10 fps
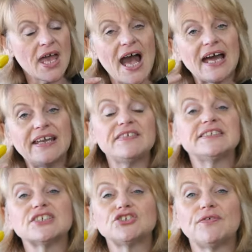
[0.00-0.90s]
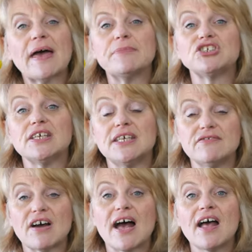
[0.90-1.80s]
And in the Dutch Flemish
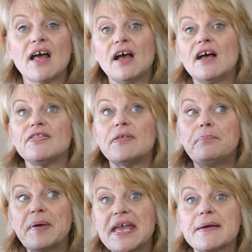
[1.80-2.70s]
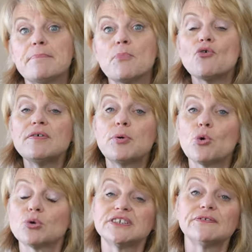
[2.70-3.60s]
era, the big, more
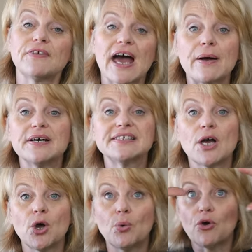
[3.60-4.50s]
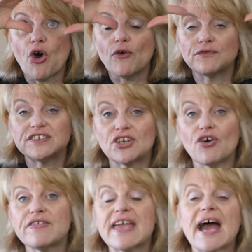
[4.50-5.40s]
important flowers were often
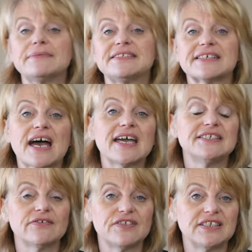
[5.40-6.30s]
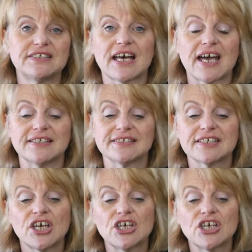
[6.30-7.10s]
on the outside of the designs.